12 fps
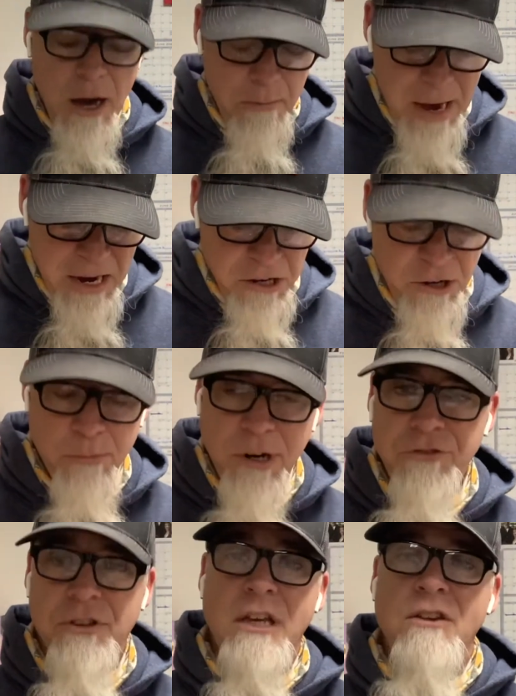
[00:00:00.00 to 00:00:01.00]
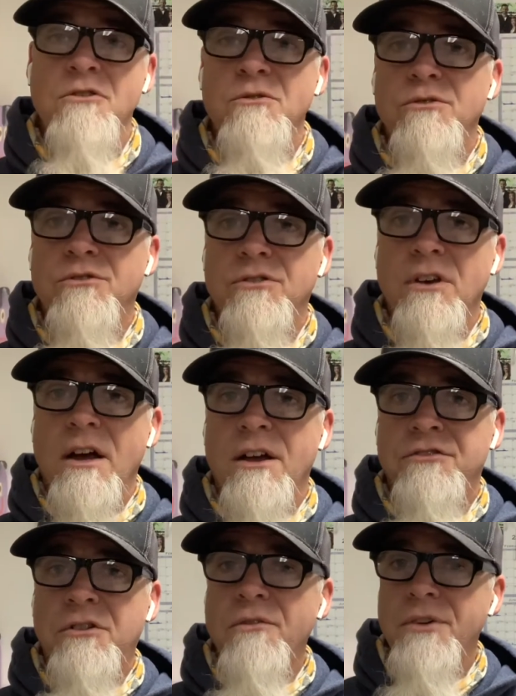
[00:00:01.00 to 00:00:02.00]
Megan Dobrinsky, who's
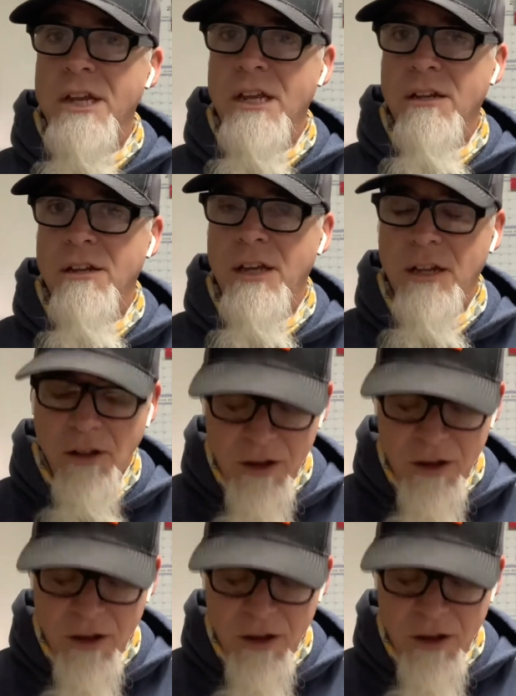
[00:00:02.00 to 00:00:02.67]
serving in Las